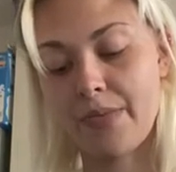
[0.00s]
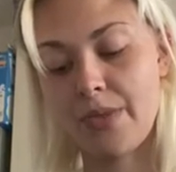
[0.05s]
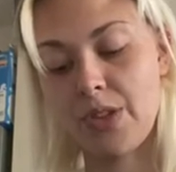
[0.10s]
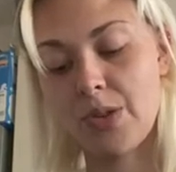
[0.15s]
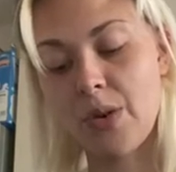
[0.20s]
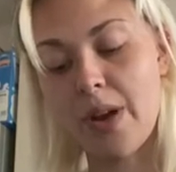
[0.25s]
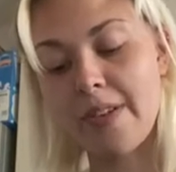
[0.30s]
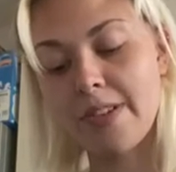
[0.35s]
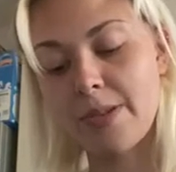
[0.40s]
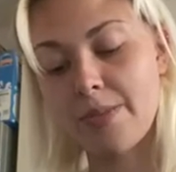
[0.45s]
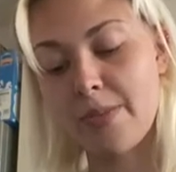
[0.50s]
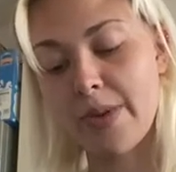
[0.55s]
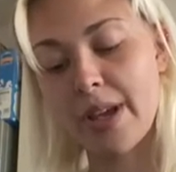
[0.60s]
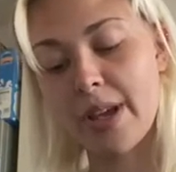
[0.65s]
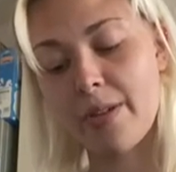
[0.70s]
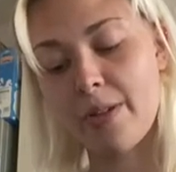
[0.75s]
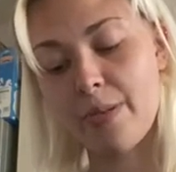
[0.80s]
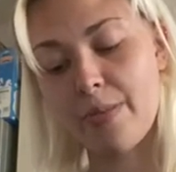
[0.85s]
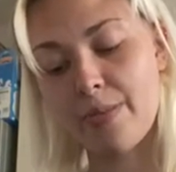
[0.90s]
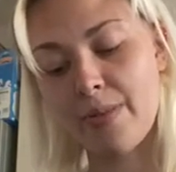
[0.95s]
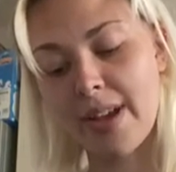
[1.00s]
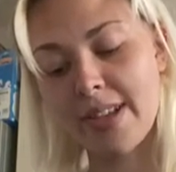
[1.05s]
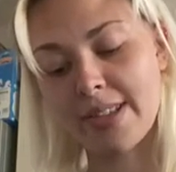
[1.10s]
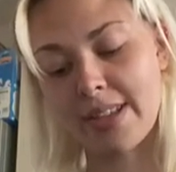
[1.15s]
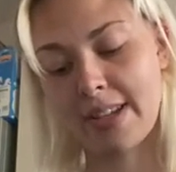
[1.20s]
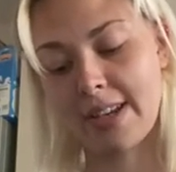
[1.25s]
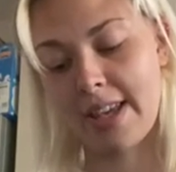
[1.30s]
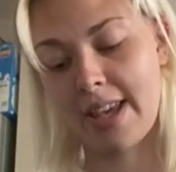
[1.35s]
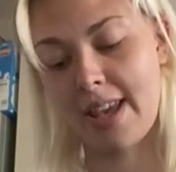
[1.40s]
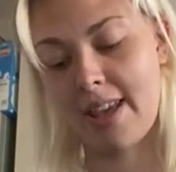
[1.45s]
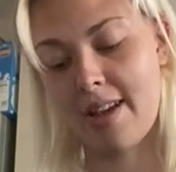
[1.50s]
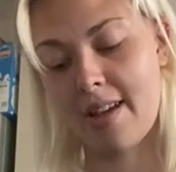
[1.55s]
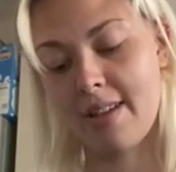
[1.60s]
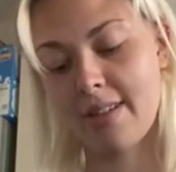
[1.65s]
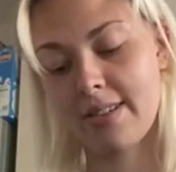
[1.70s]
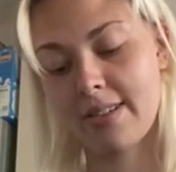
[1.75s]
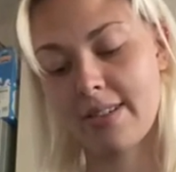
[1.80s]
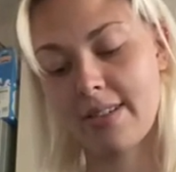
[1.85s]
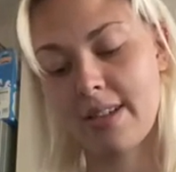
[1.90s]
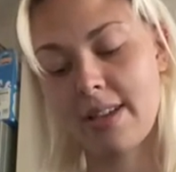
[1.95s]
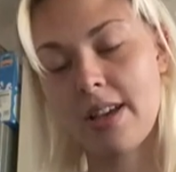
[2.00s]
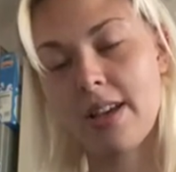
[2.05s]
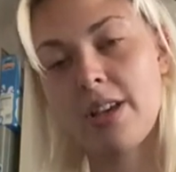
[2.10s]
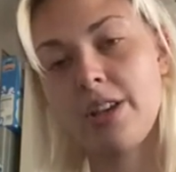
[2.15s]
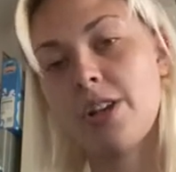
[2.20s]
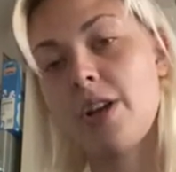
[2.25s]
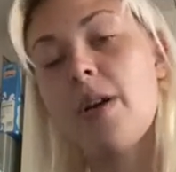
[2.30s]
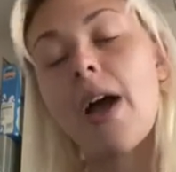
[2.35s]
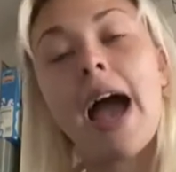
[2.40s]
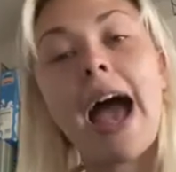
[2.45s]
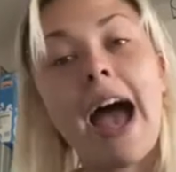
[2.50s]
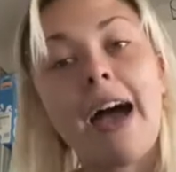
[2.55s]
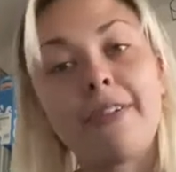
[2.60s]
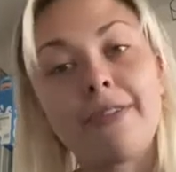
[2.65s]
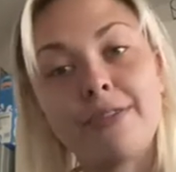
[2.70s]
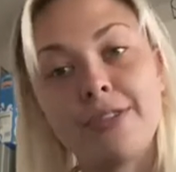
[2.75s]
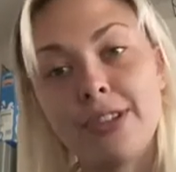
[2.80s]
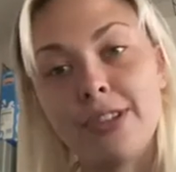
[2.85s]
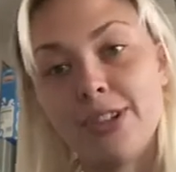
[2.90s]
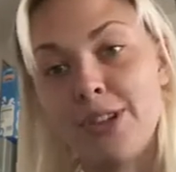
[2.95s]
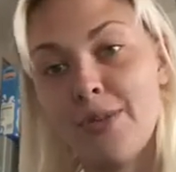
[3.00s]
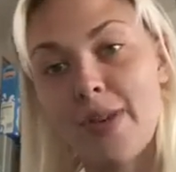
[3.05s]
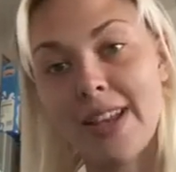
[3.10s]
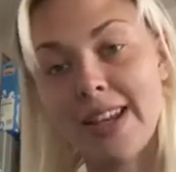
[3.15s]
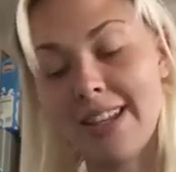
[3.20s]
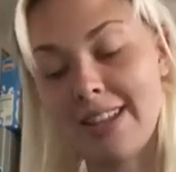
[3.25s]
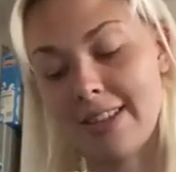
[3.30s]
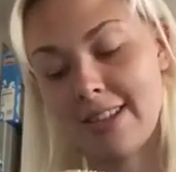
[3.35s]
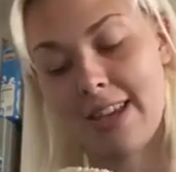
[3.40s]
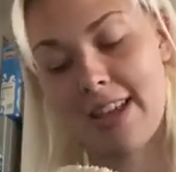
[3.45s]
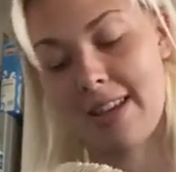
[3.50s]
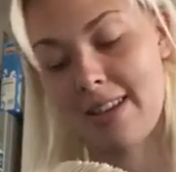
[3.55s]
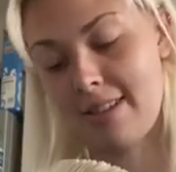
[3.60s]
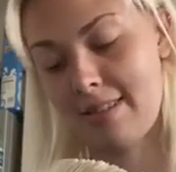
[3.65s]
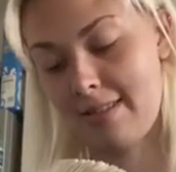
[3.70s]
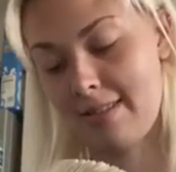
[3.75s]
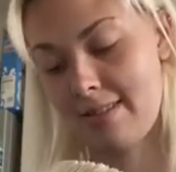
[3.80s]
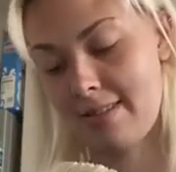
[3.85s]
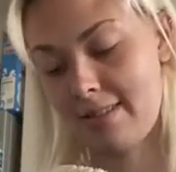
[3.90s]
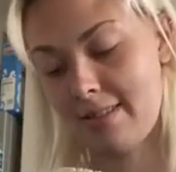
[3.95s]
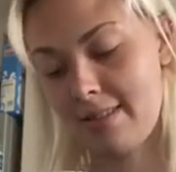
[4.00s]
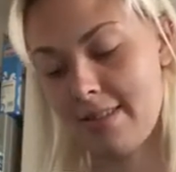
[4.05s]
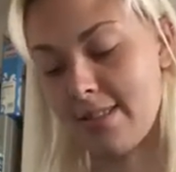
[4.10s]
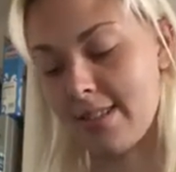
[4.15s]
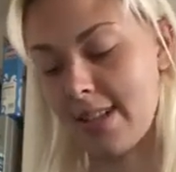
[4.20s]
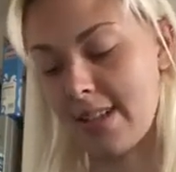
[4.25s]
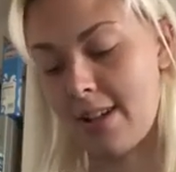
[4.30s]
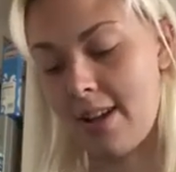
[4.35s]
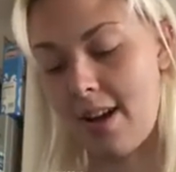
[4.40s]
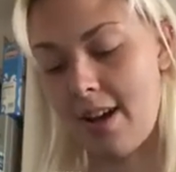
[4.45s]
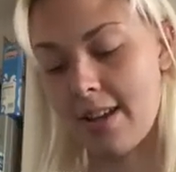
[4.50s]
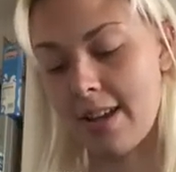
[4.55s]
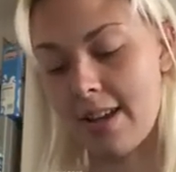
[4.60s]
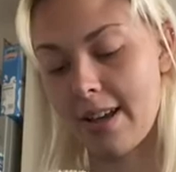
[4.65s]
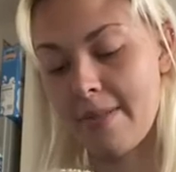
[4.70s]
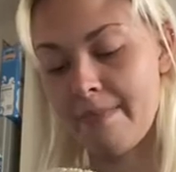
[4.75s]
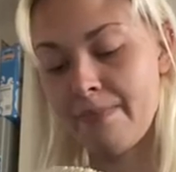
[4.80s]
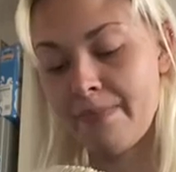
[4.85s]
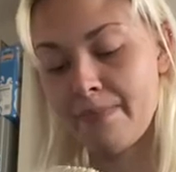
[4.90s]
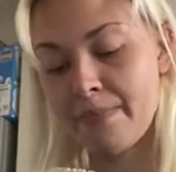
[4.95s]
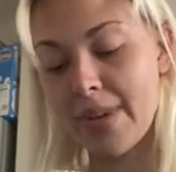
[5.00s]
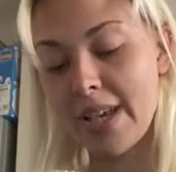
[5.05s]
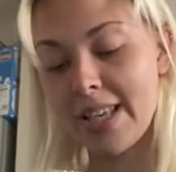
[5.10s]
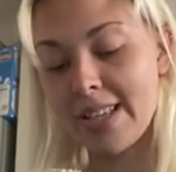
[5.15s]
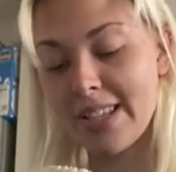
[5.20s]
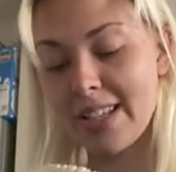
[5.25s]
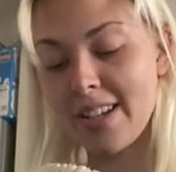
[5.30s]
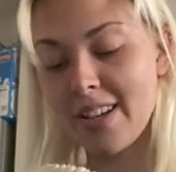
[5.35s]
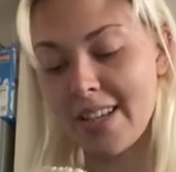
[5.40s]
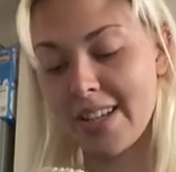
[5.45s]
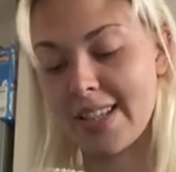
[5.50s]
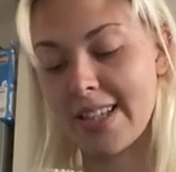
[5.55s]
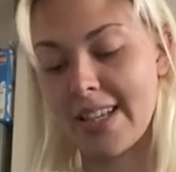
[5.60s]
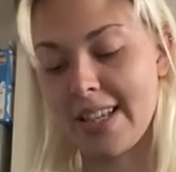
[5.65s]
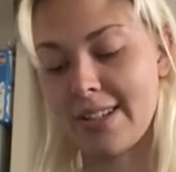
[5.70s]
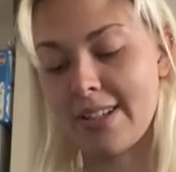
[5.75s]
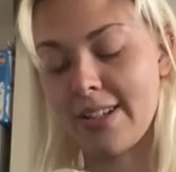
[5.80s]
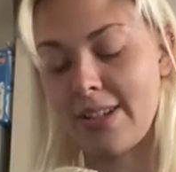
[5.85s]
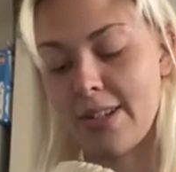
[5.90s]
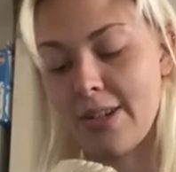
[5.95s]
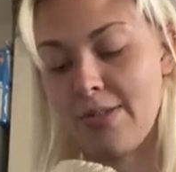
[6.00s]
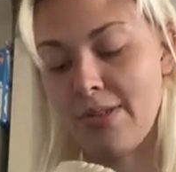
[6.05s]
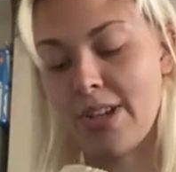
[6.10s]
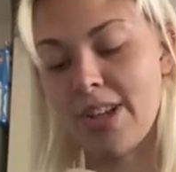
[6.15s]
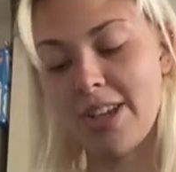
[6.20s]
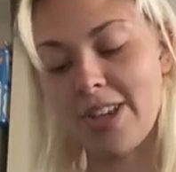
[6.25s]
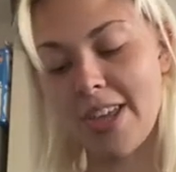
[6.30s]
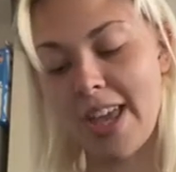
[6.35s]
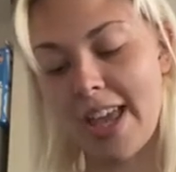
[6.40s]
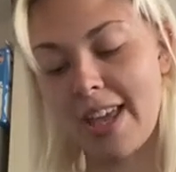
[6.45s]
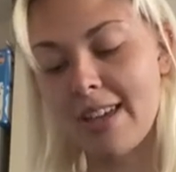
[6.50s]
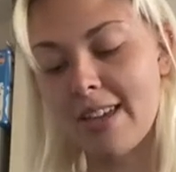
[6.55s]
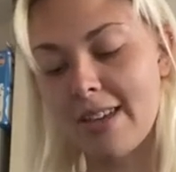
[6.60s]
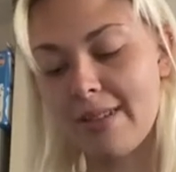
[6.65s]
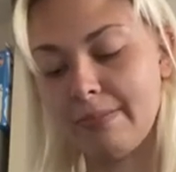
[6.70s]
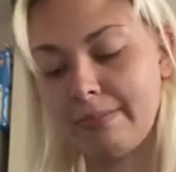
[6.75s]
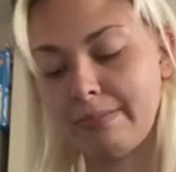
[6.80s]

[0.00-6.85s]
Do I have to bring her a present? he asked. You don't have to do anything, said Carla. But it's a nice thing to do, don't you think?